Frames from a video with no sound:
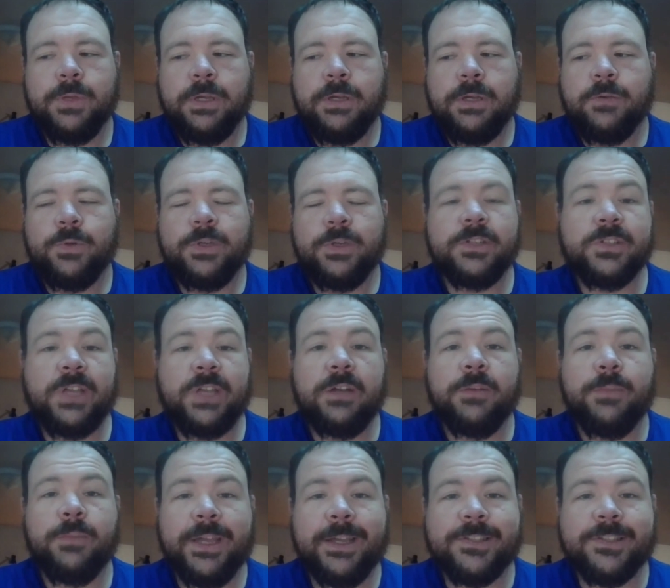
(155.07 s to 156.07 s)
we decided
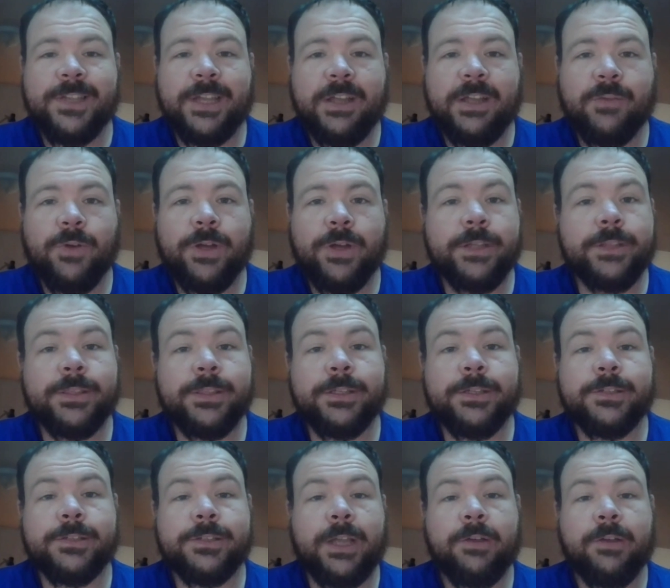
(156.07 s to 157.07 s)
to make a second run at
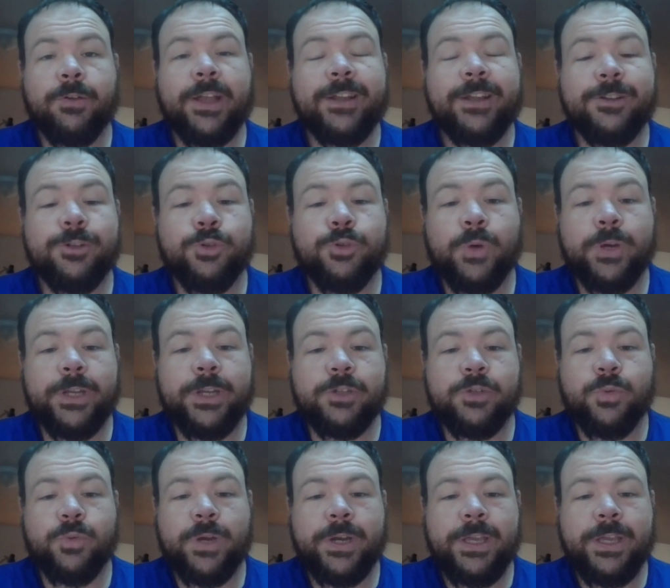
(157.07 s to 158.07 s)
this. I ran in
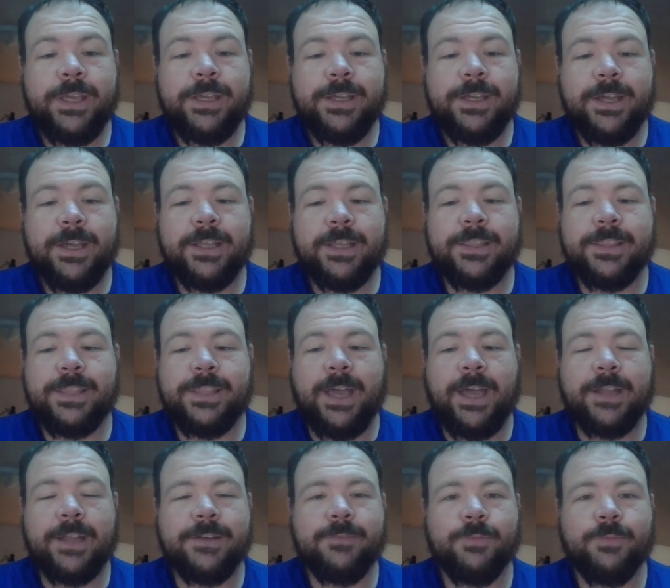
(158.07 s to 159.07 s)
2020, and
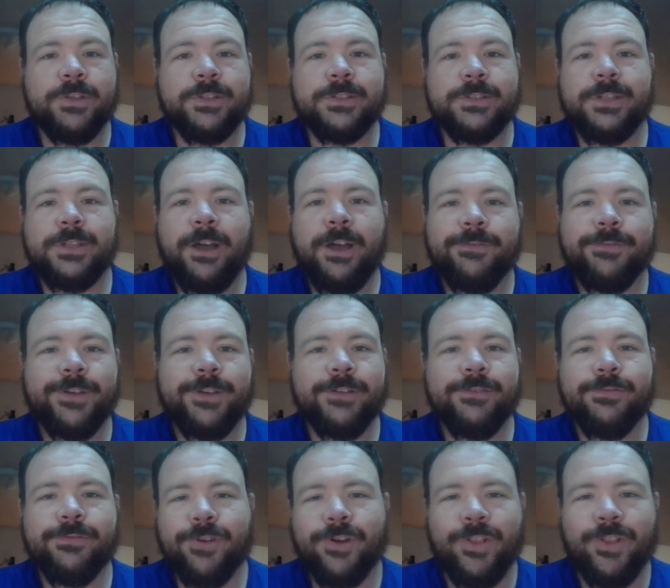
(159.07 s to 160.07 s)
that was not
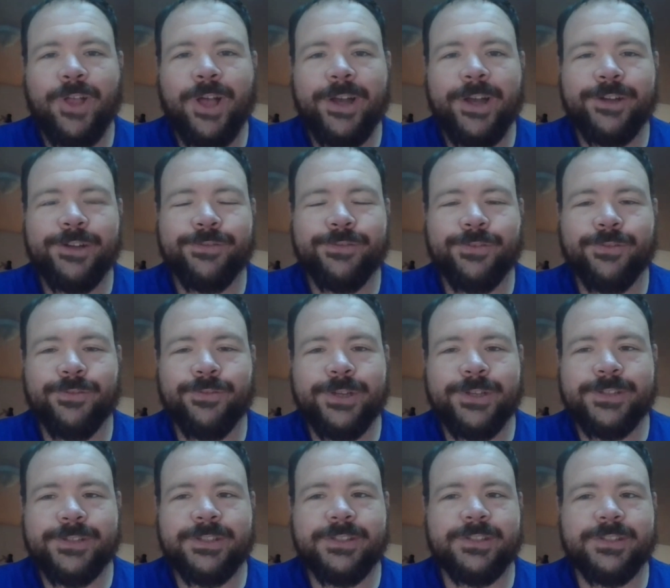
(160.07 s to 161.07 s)
fun for a lot of different
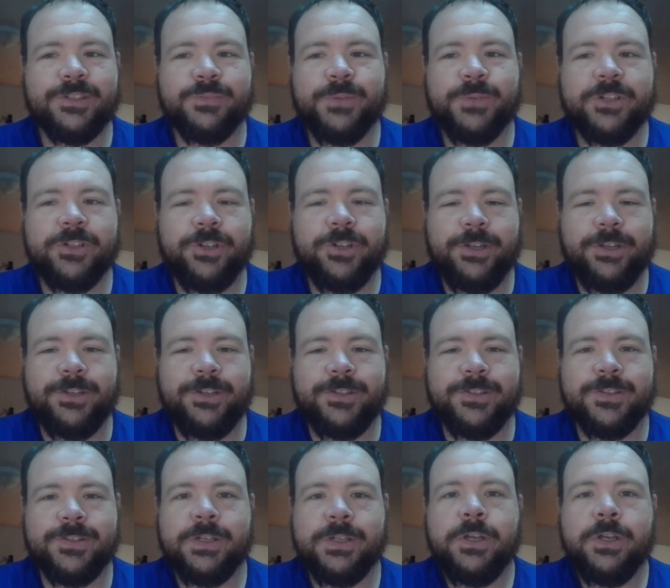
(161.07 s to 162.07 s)
reasons, especially
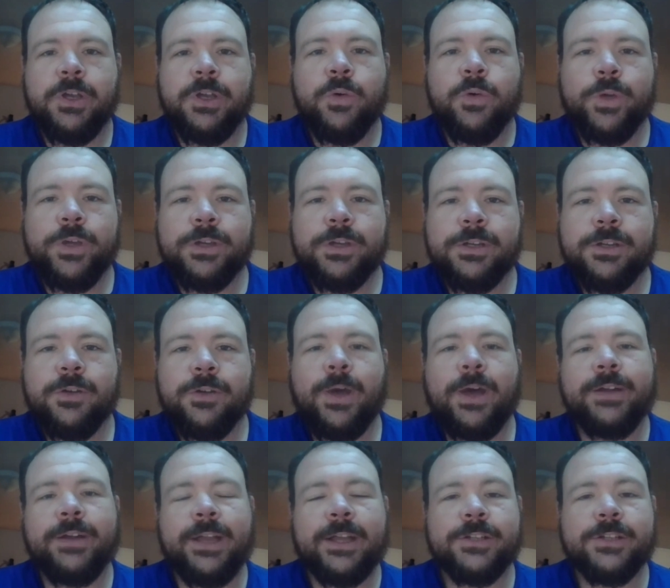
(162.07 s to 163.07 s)
because we couldn't go
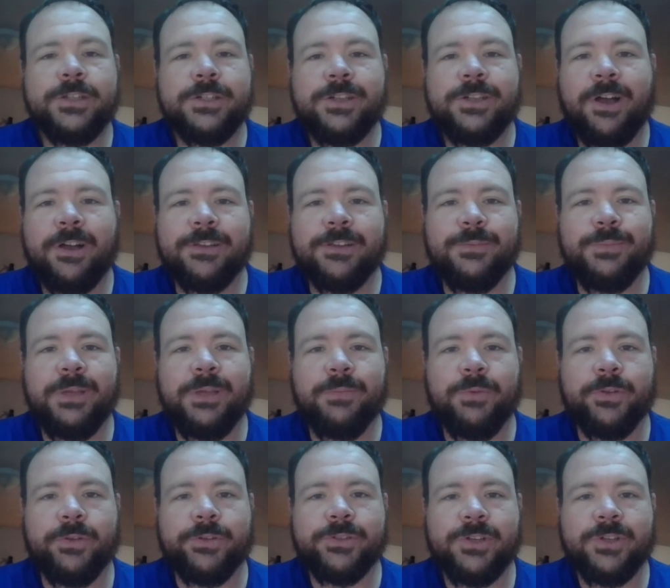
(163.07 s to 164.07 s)
out and actually talk to
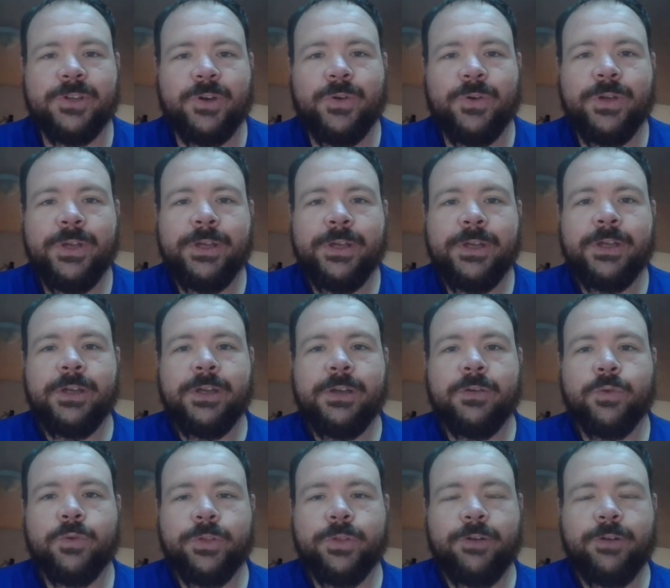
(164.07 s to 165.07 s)
people. So
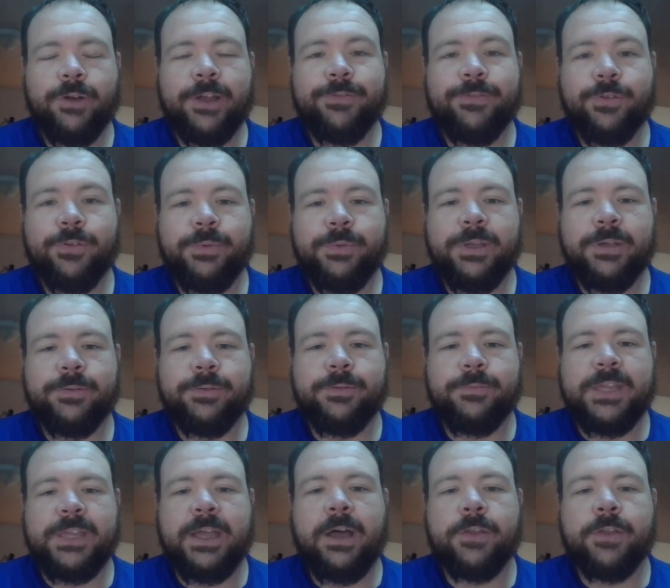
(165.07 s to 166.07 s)
really grateful to be able to
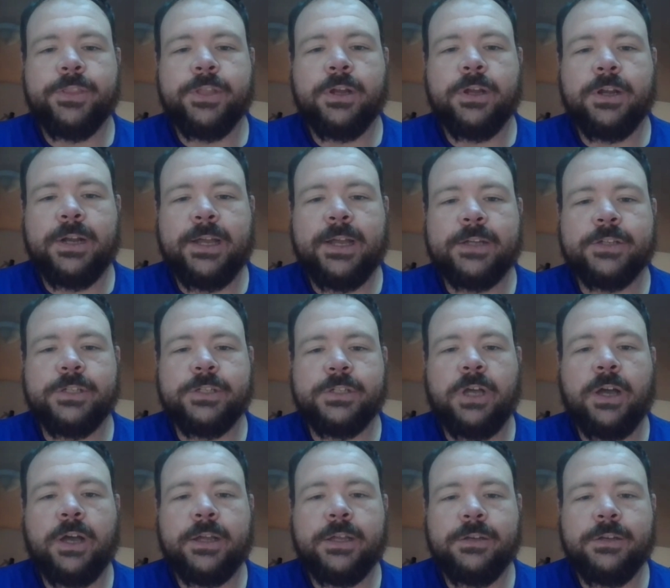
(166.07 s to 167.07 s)
be out there and actually
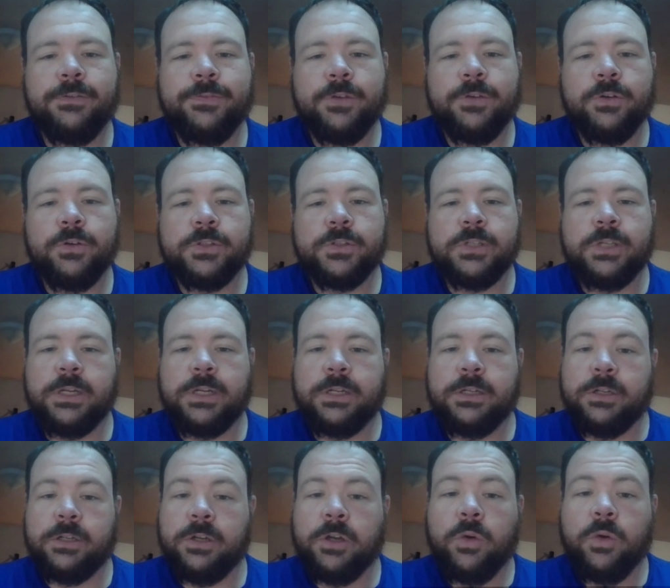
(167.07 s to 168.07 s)
talking to folks, getting
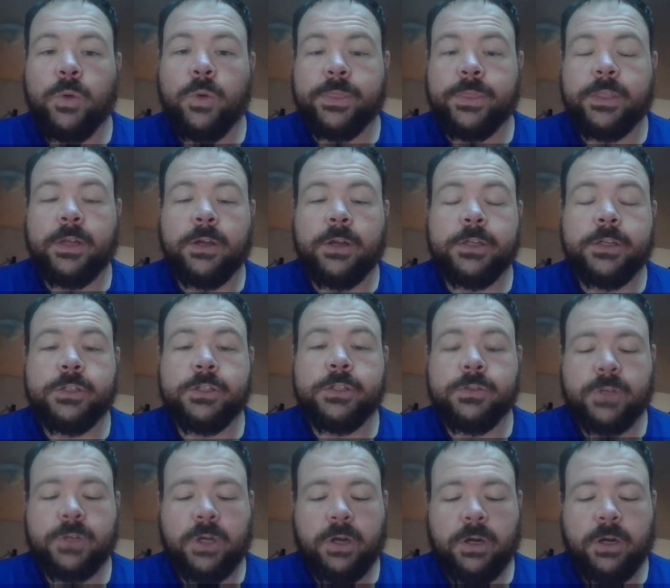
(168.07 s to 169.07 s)
to know what their
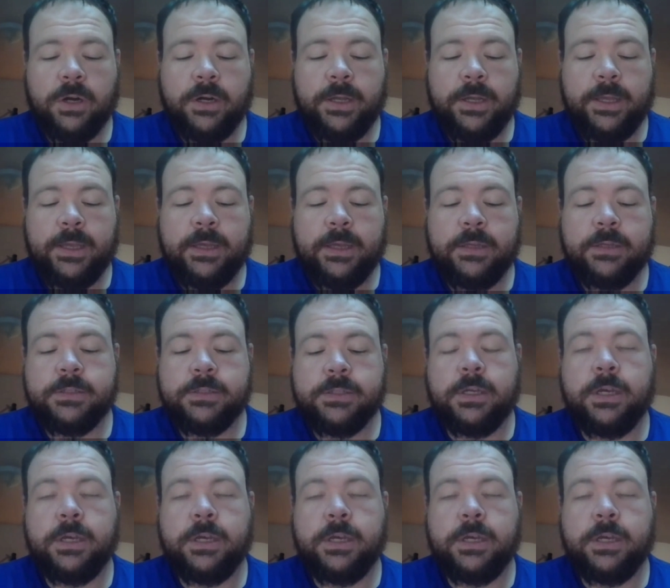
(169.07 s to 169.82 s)
issues are, and